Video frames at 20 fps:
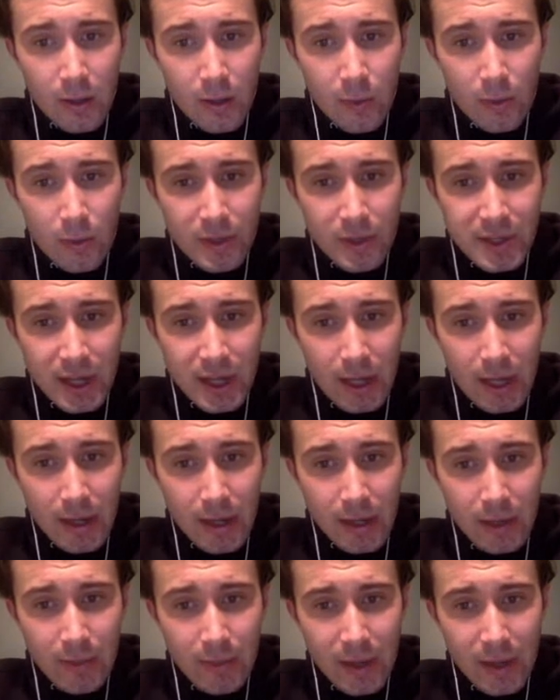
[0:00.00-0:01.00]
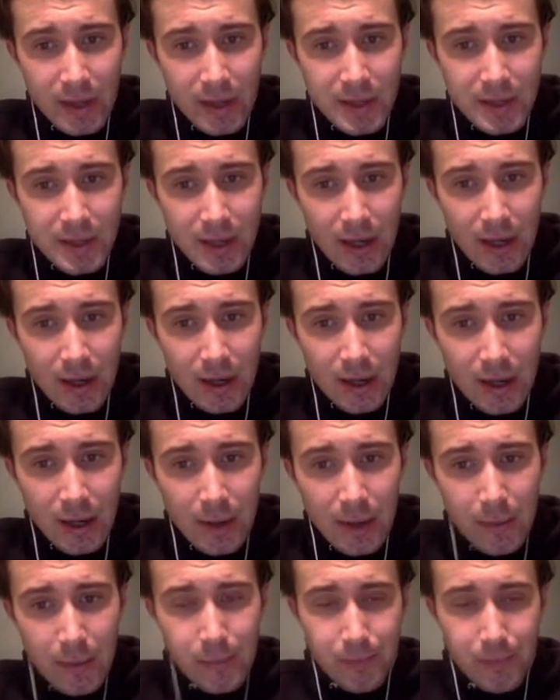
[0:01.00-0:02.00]
was a little bit
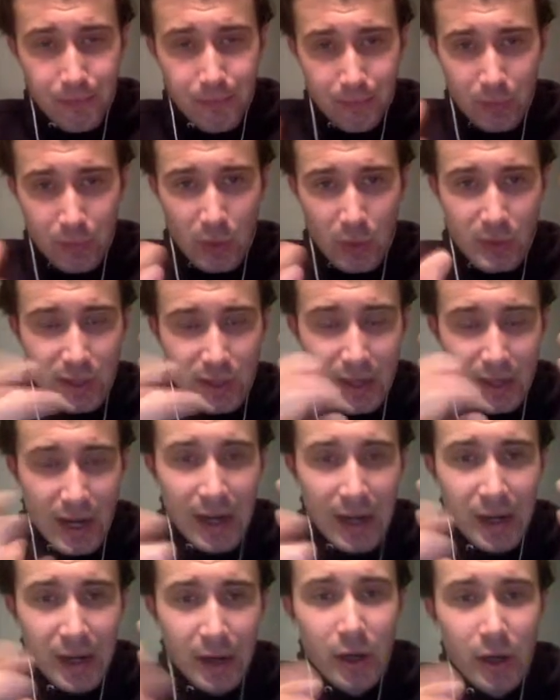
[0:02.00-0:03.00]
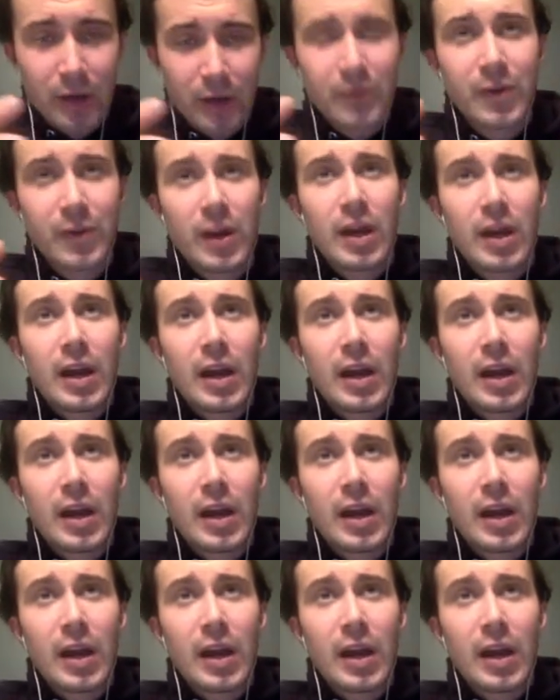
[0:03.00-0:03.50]
was like hanging off,